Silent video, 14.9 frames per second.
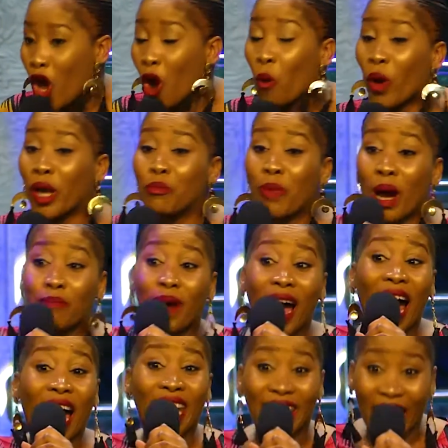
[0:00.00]
When Papa
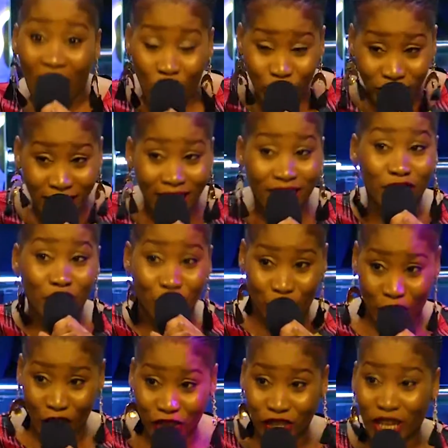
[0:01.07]
announced that this
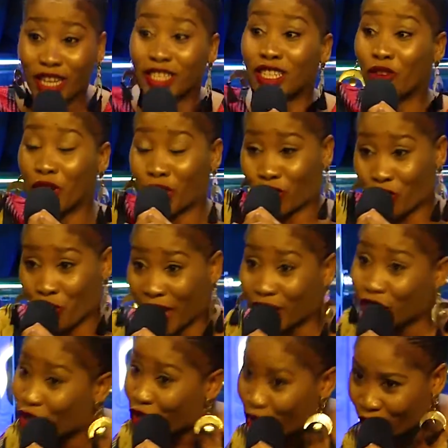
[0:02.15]
church is
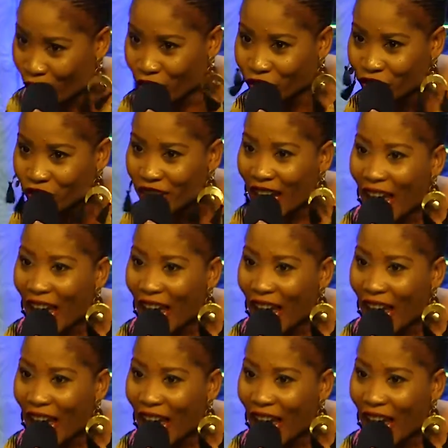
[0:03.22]
Restoration Church,